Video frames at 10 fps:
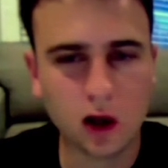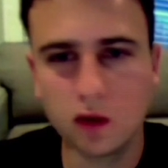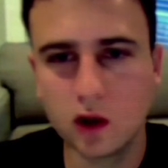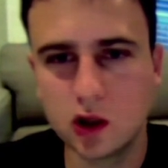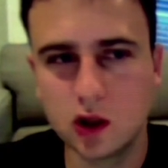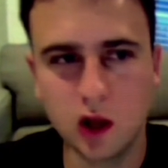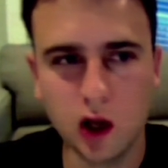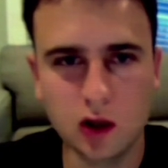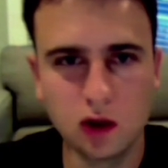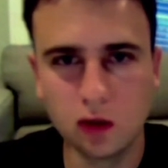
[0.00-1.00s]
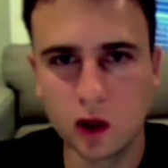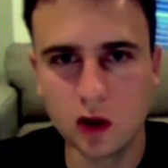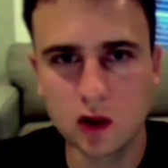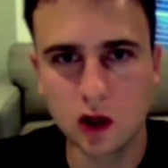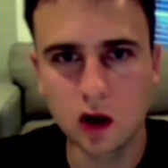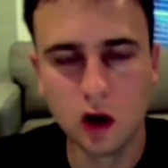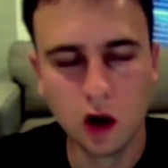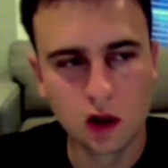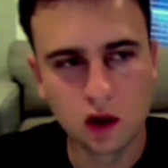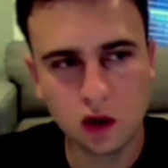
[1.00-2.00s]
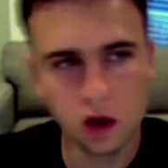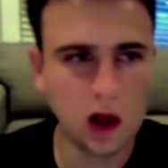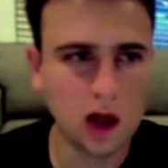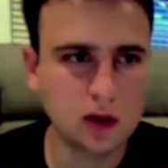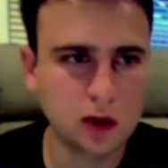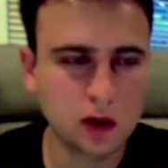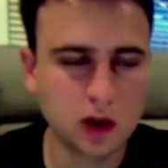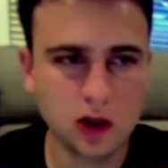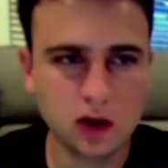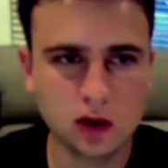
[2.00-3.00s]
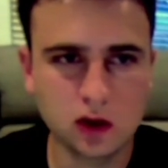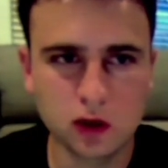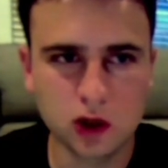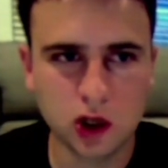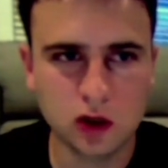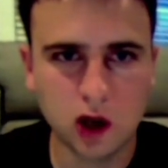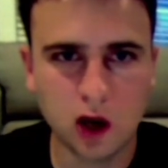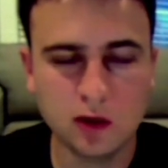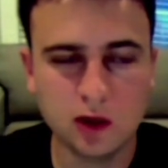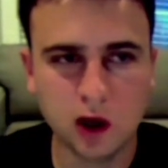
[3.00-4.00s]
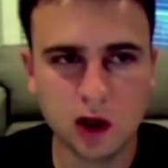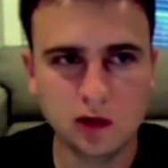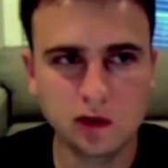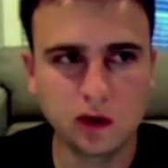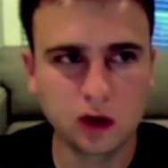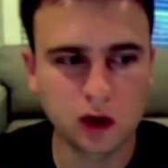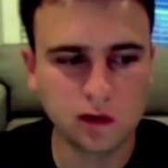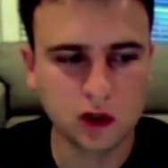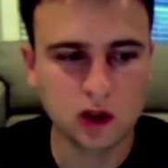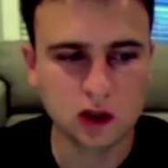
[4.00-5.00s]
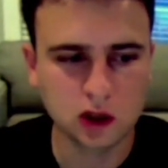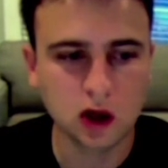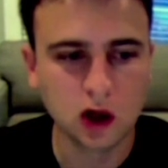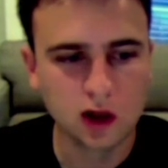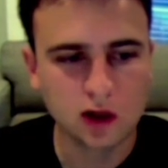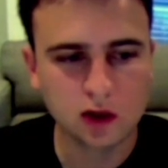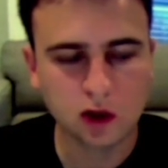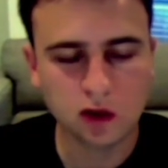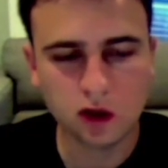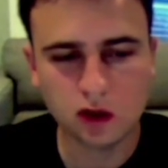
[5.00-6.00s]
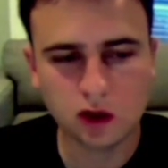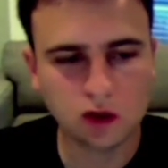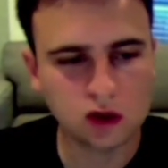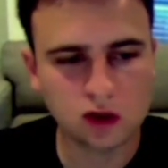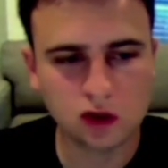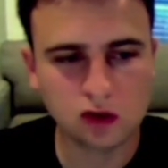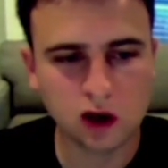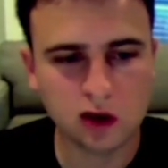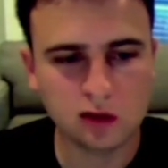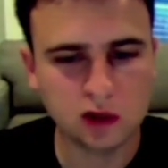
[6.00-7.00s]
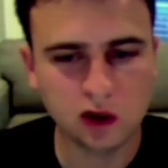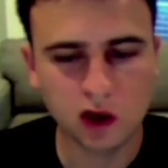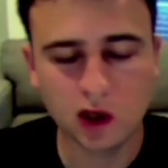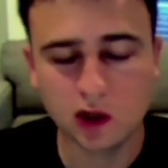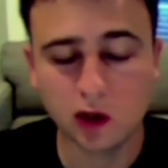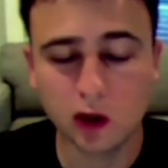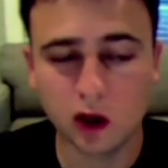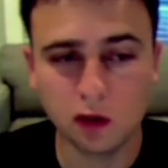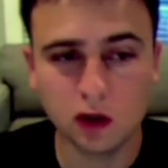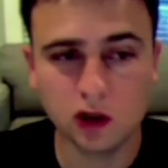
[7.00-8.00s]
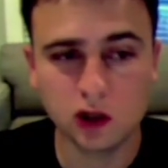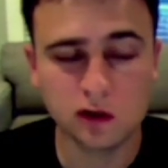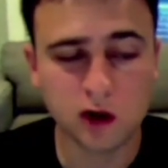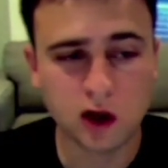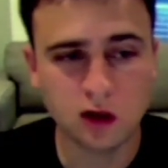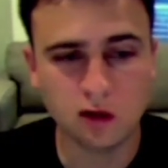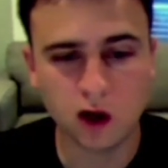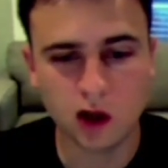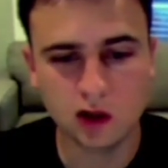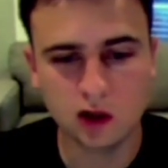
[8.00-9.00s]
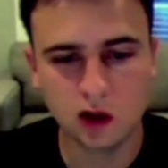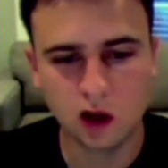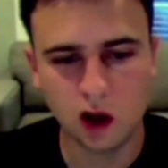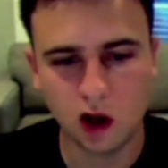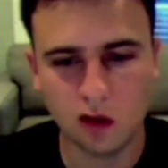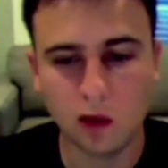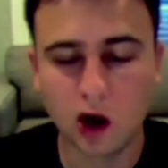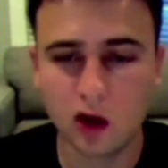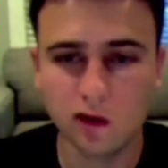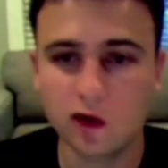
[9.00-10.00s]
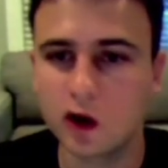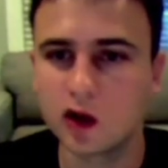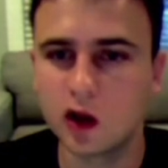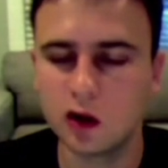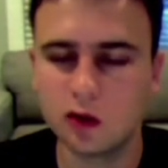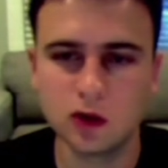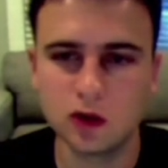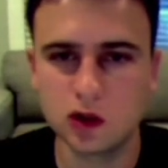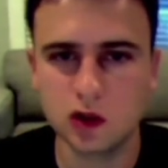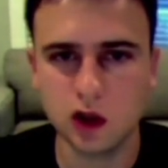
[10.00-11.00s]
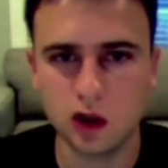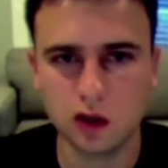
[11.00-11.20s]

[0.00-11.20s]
like which DEX you'll be using. So that's what we're trying to do. We're trying to optimize for efficiency. So whenever a user wants to swap, any token, we'll just find the right market for it, and it will just